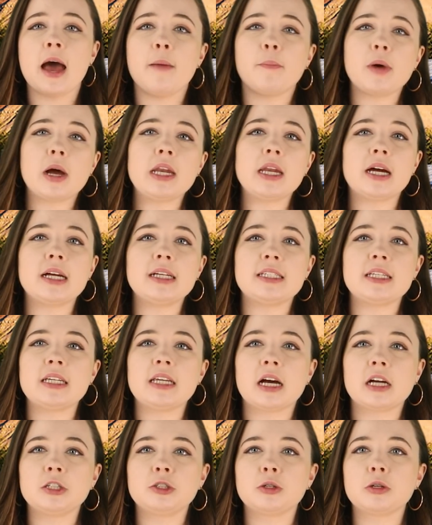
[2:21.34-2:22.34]
and by nineteen
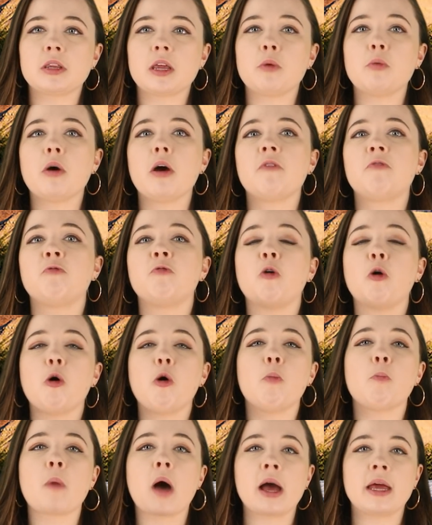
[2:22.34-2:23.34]
hundred there were
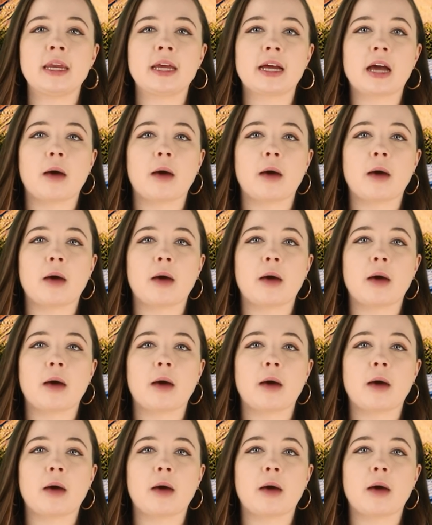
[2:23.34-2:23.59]
four mining